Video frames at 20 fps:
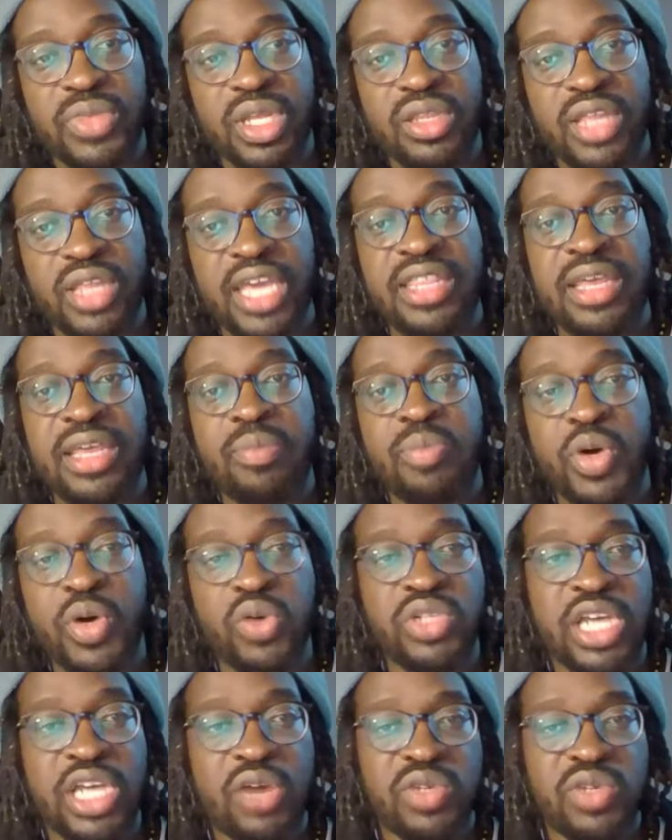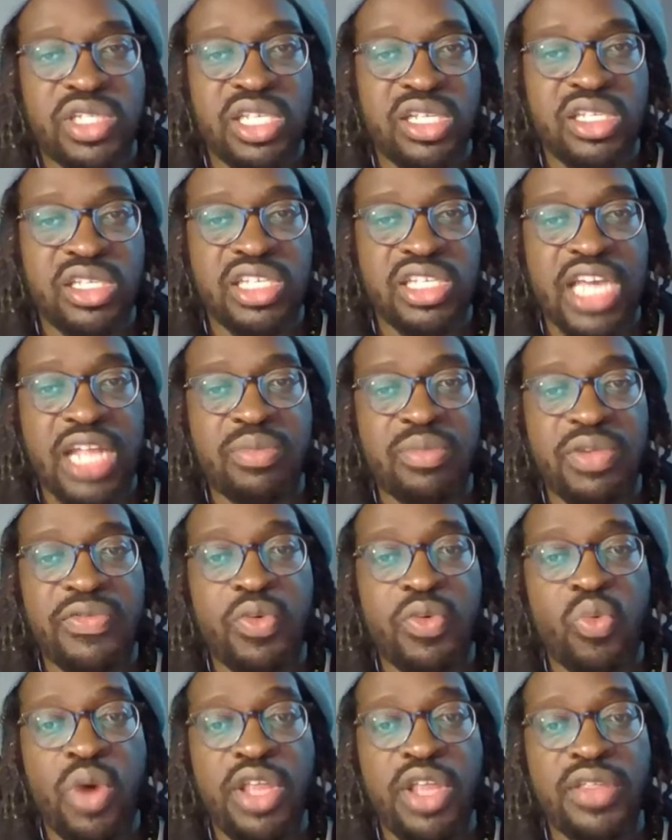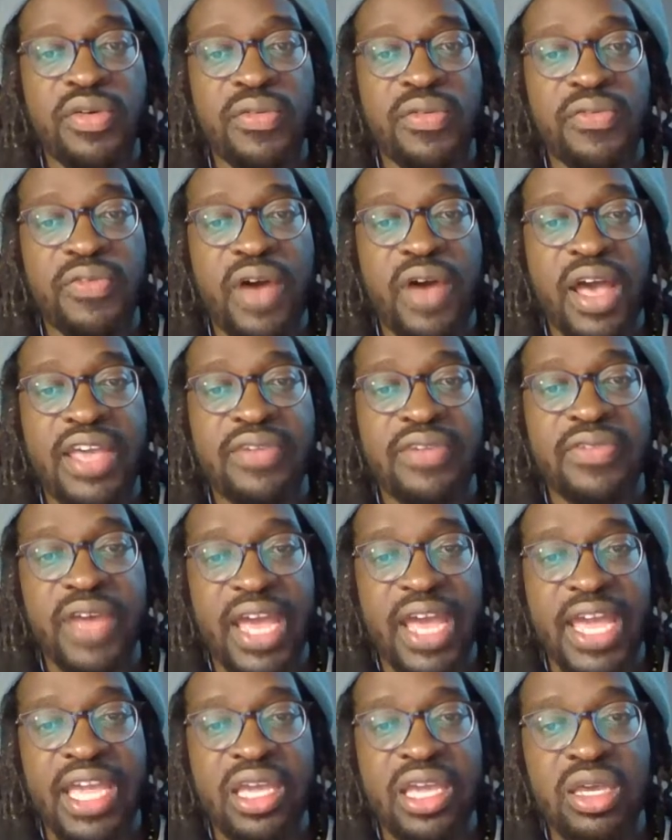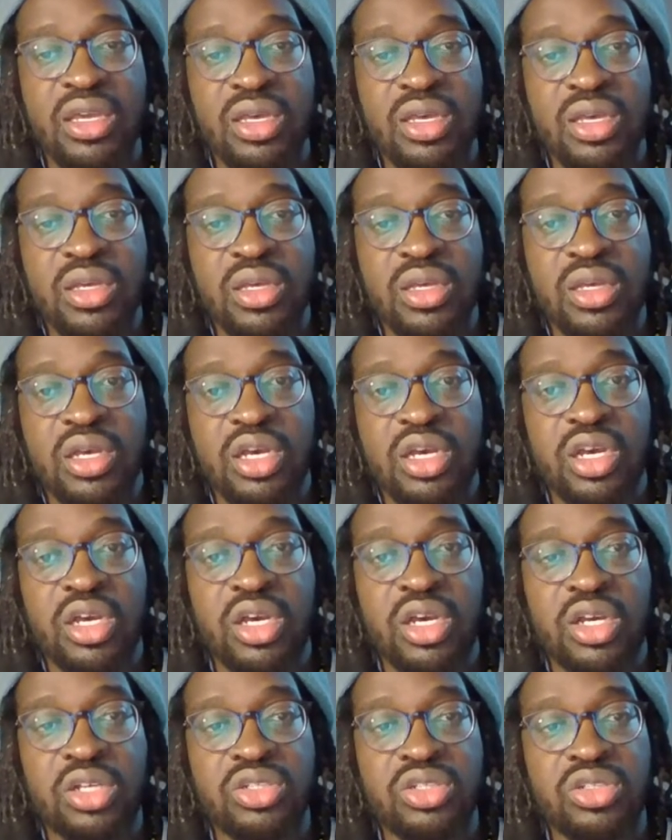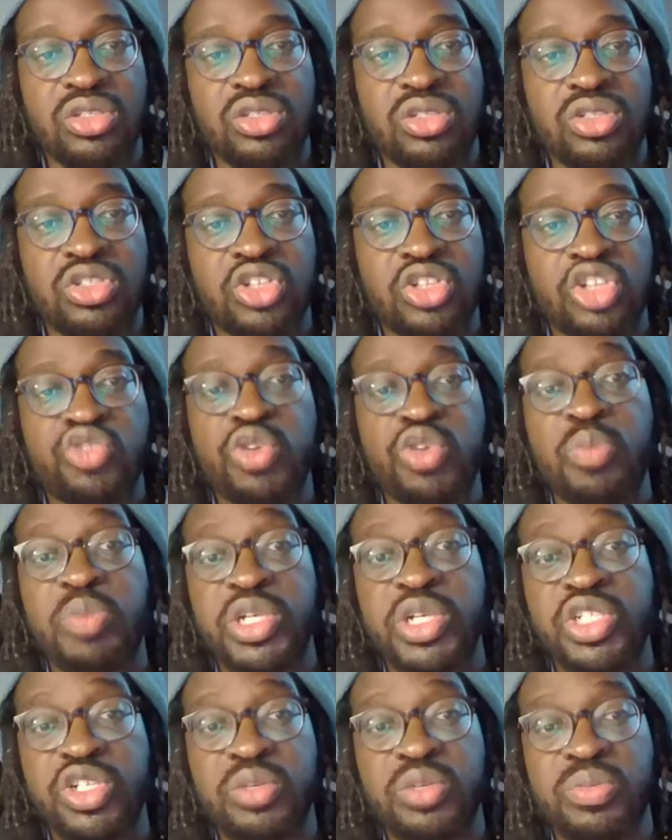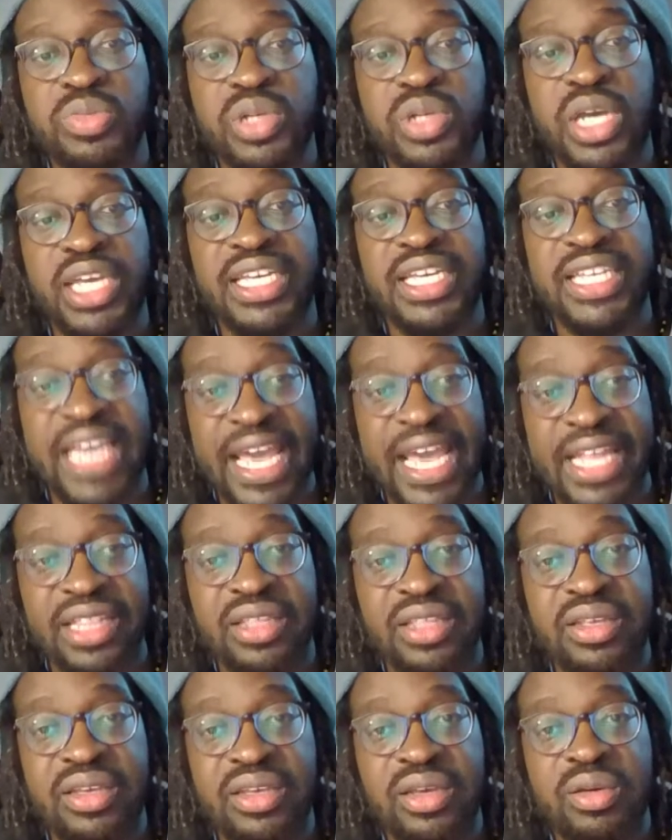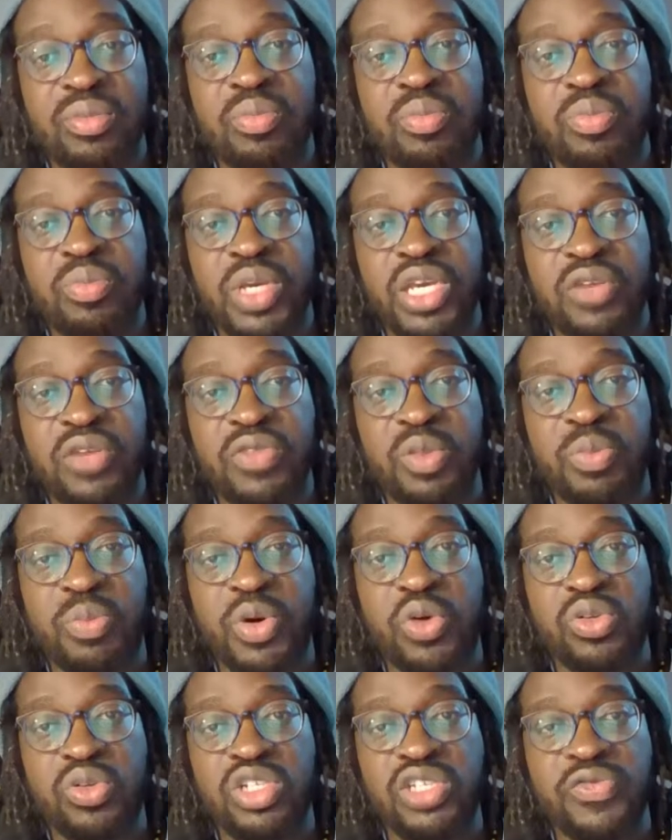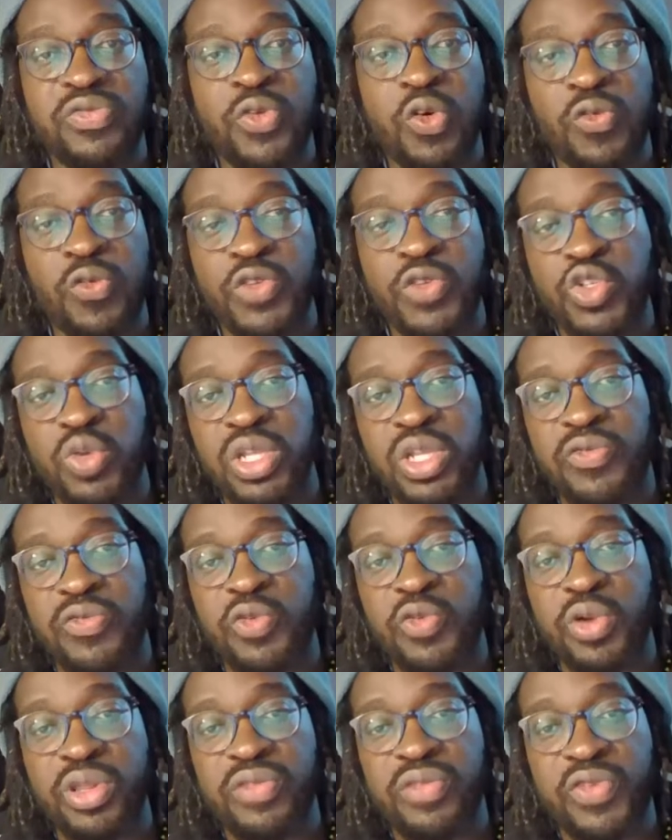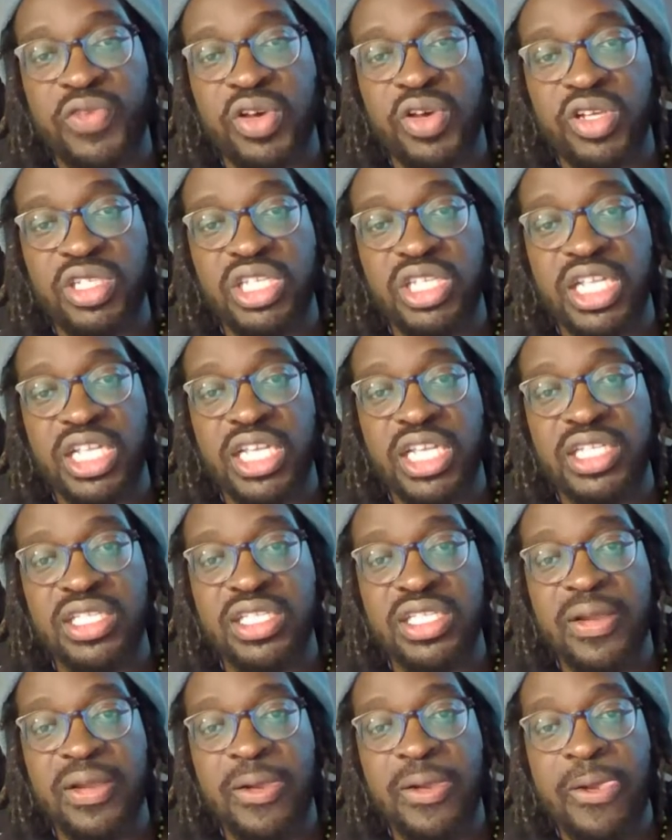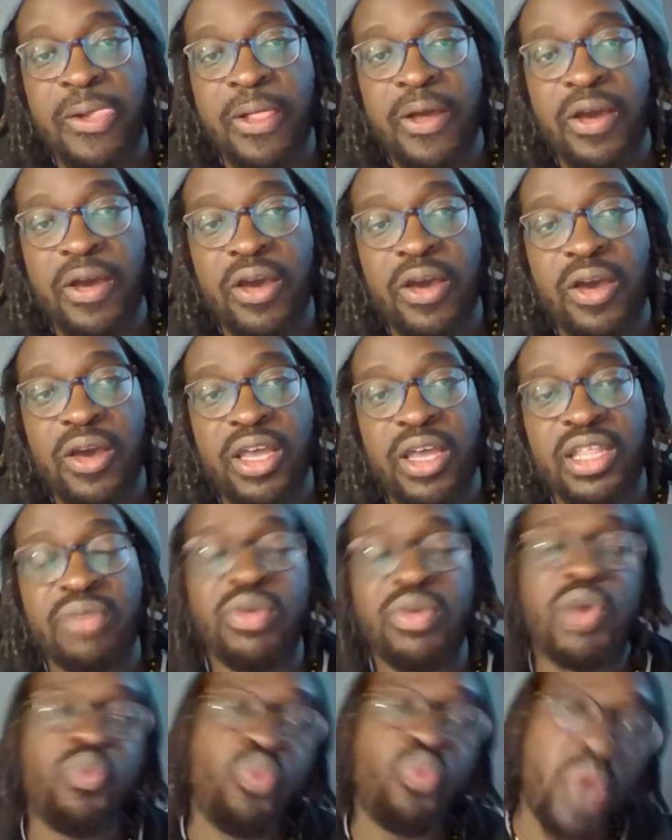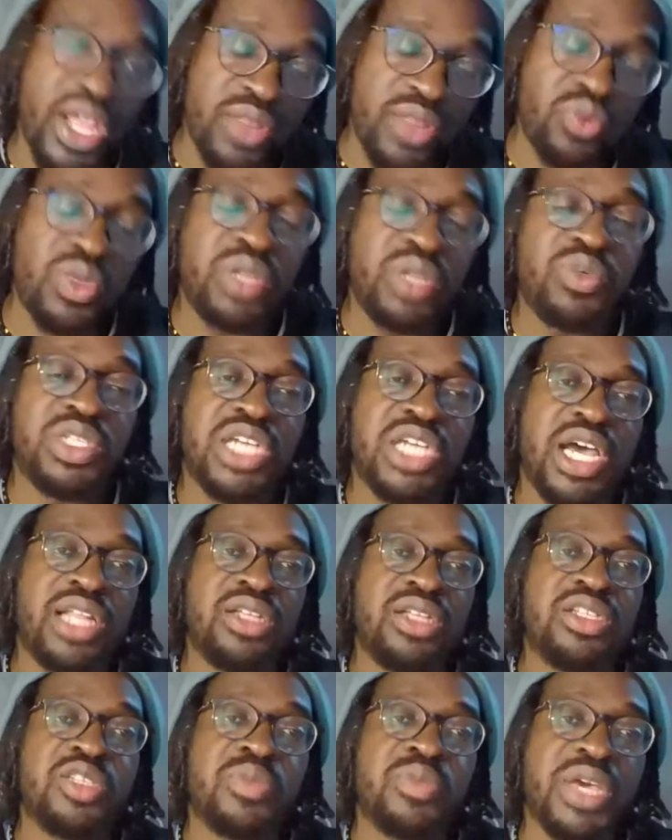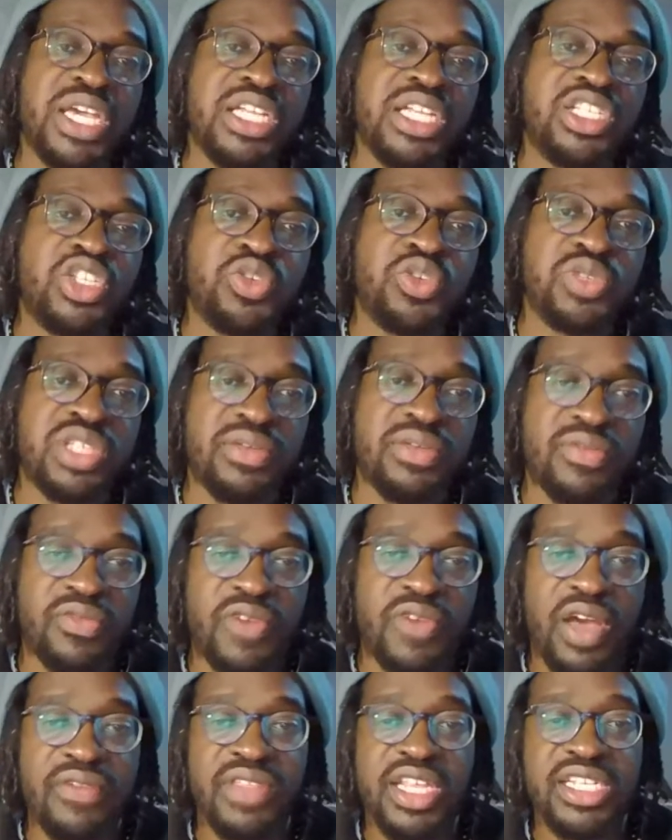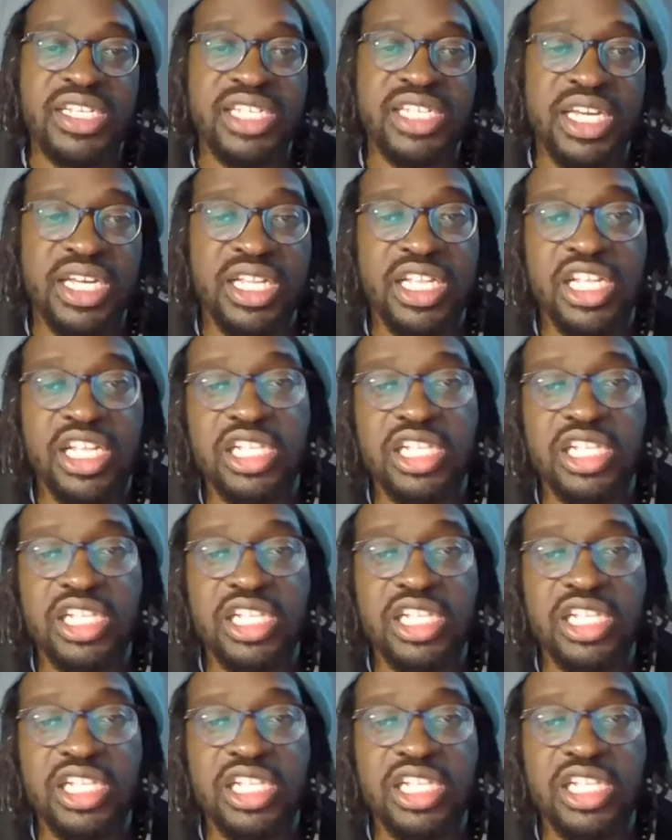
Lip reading: they then bowled out West Indies Academy for 158. Joshua Bishop, again, pick of the bowlers, 4 for 24 in the first innings. And then when Windward Islands made 275 in their second